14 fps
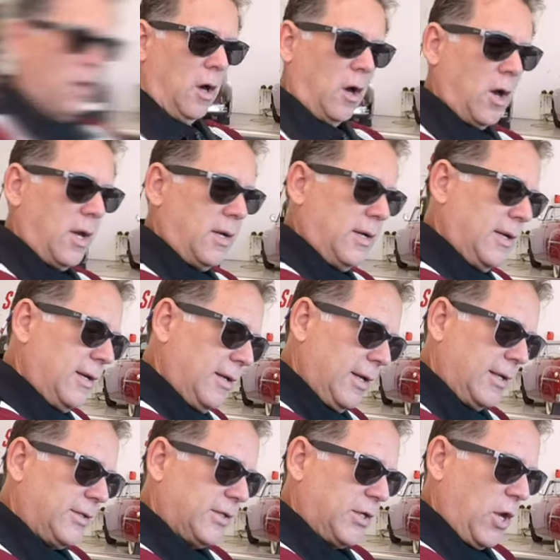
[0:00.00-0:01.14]
All right,
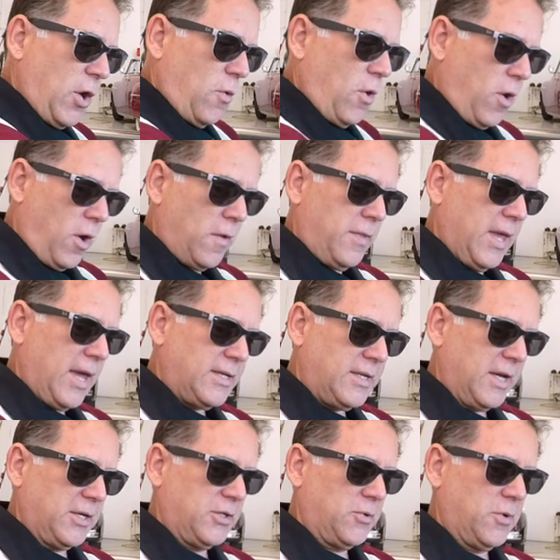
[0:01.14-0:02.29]
let's go on that
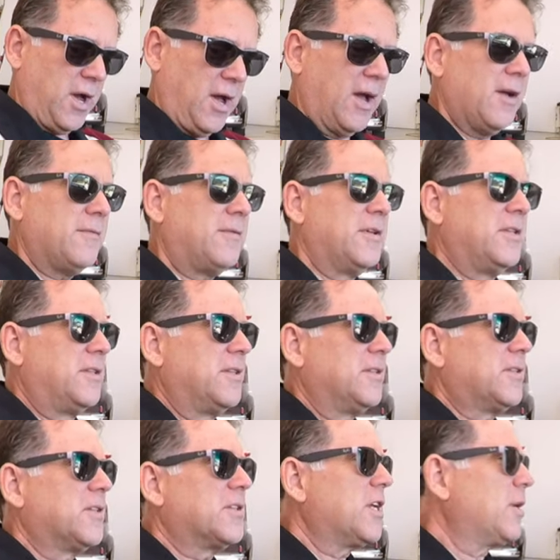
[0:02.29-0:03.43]
test drive.
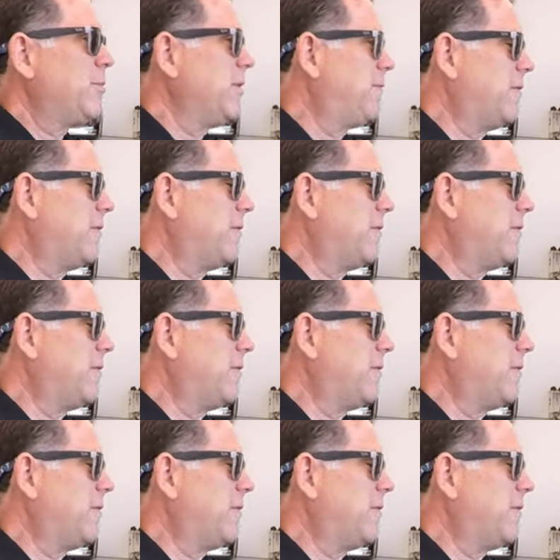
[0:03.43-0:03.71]
This is gonna be